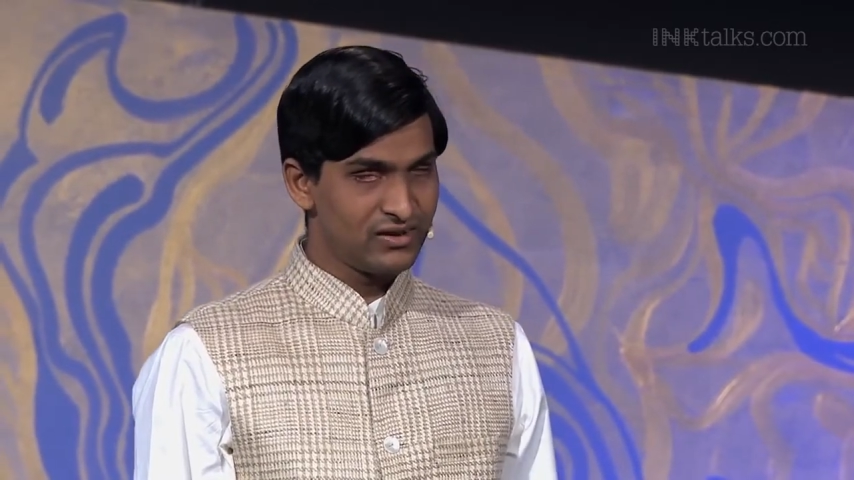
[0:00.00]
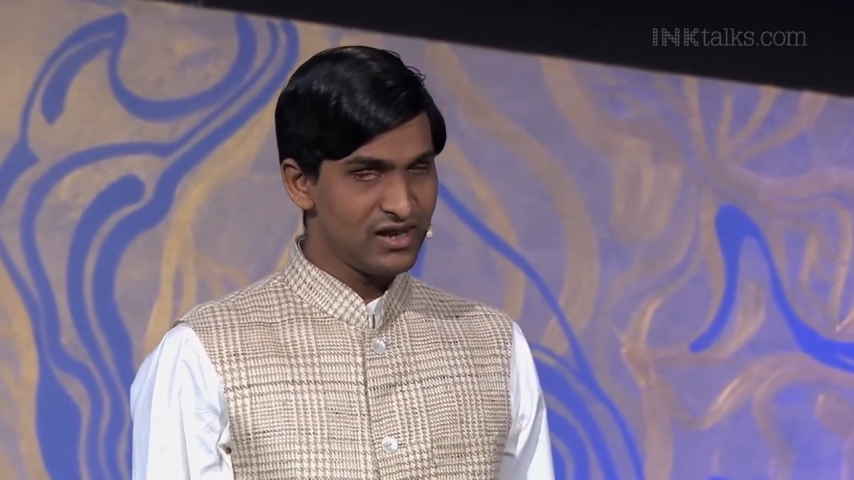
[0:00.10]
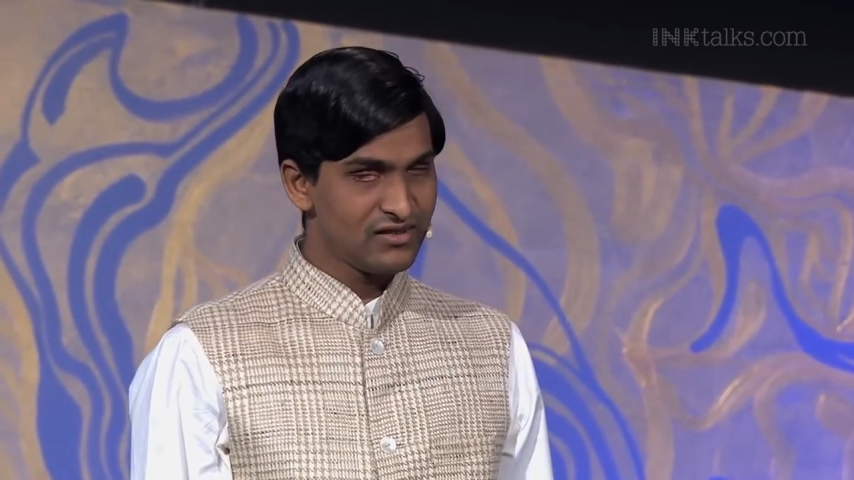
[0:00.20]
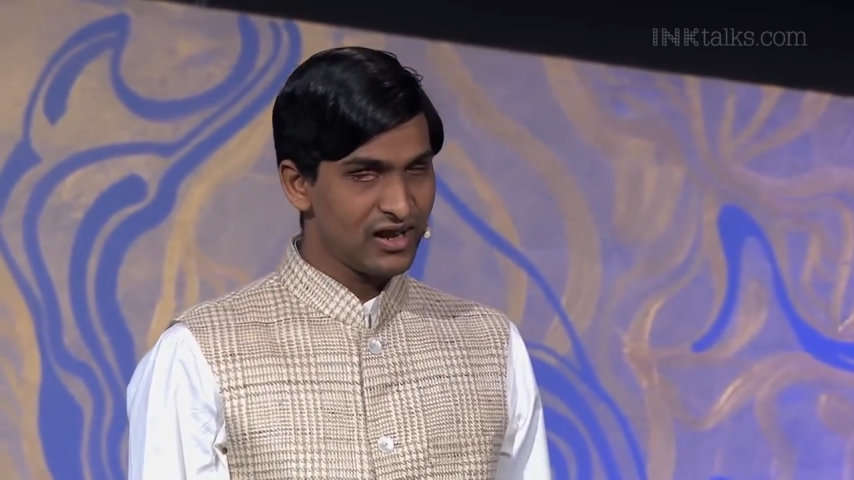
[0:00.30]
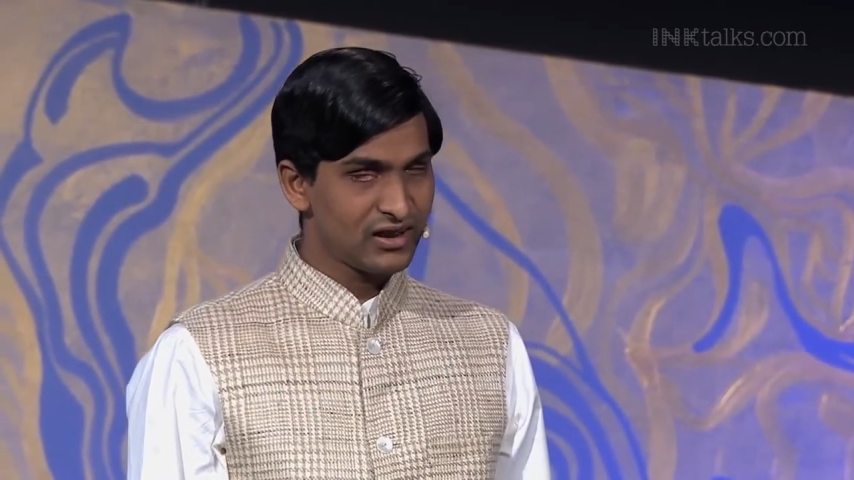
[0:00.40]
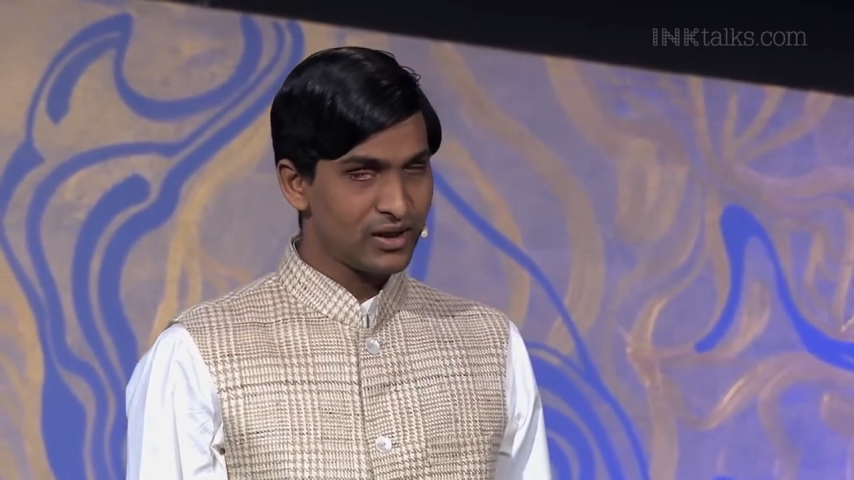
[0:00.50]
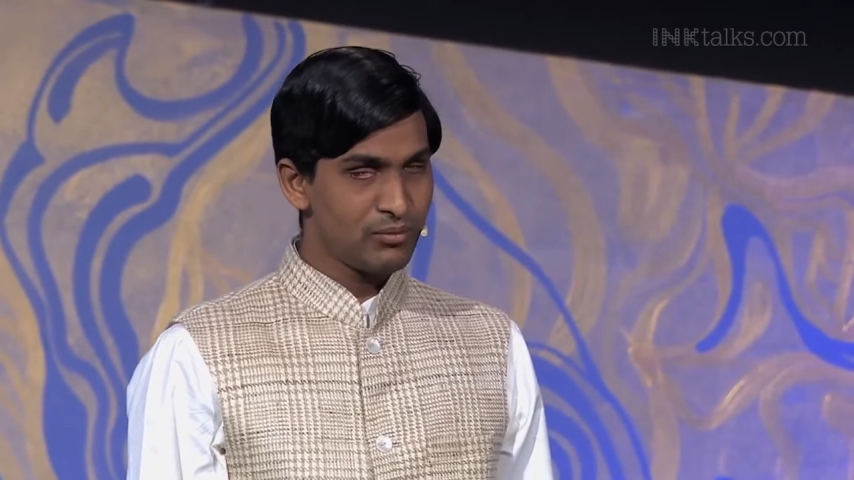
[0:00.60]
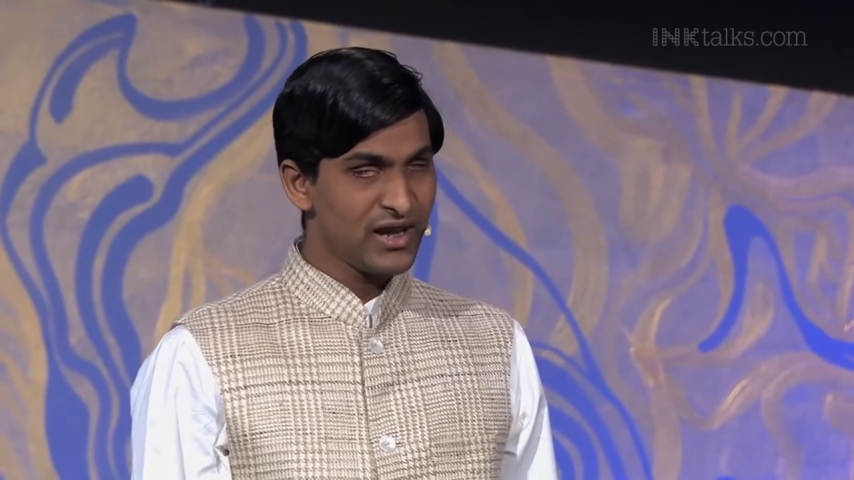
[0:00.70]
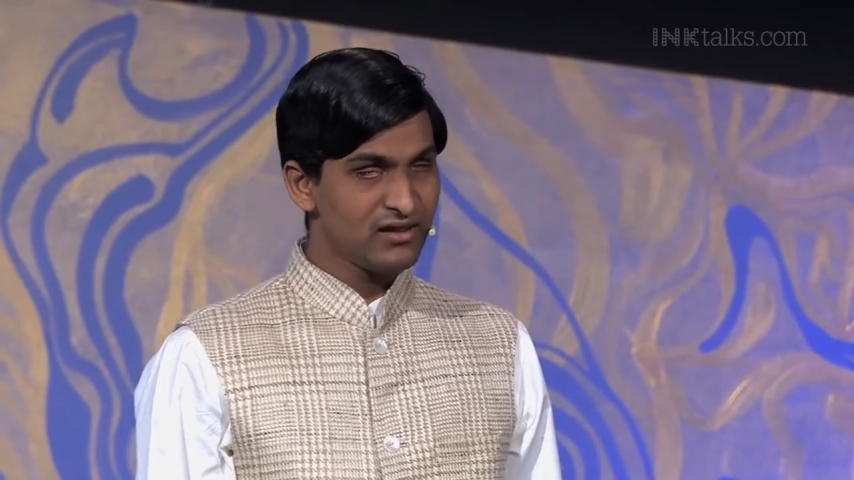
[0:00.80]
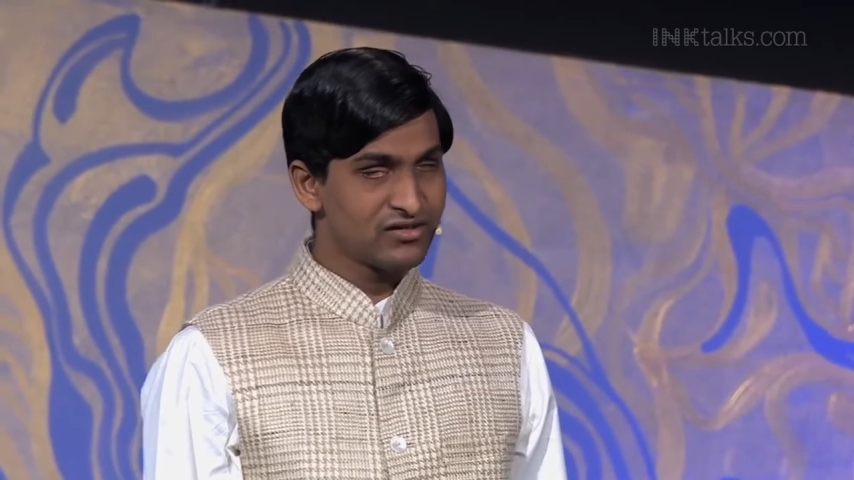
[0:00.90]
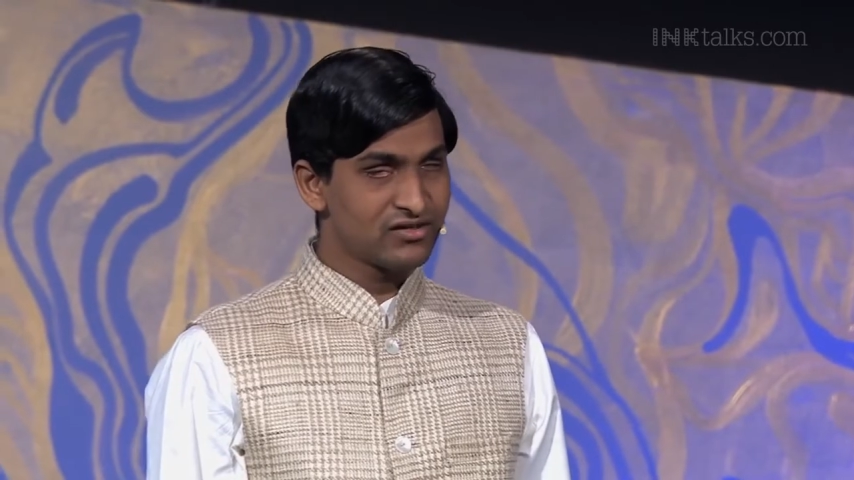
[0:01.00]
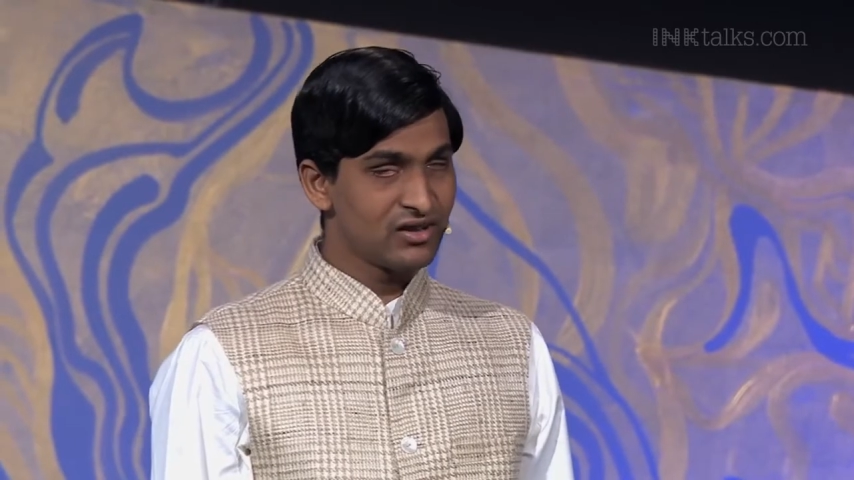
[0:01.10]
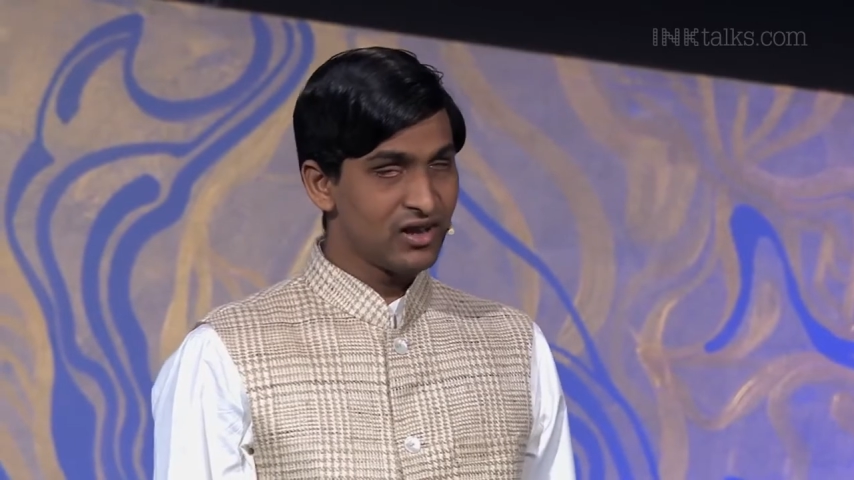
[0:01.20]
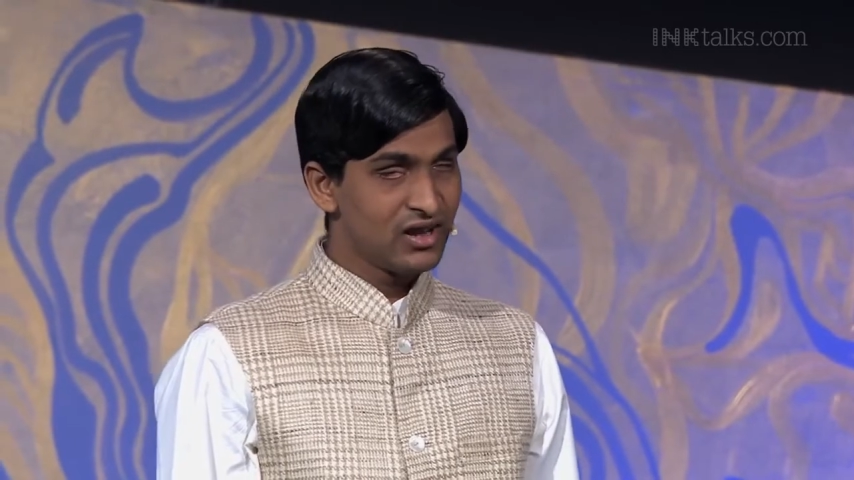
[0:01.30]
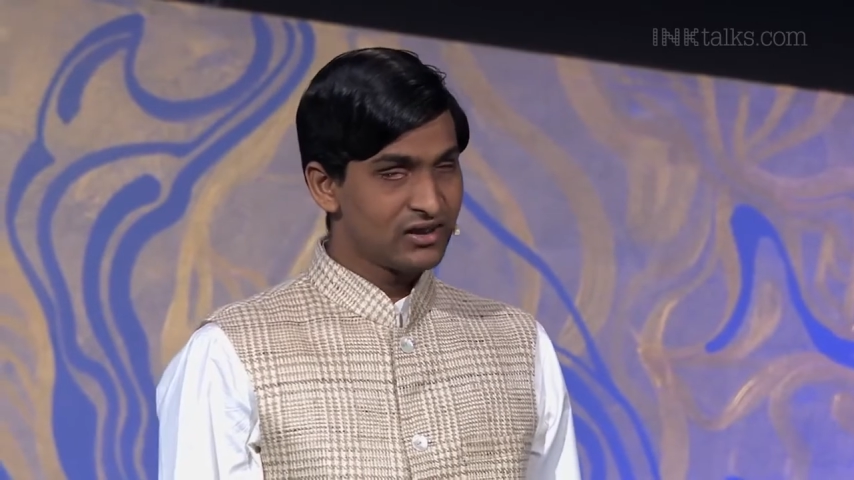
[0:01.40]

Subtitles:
These are comments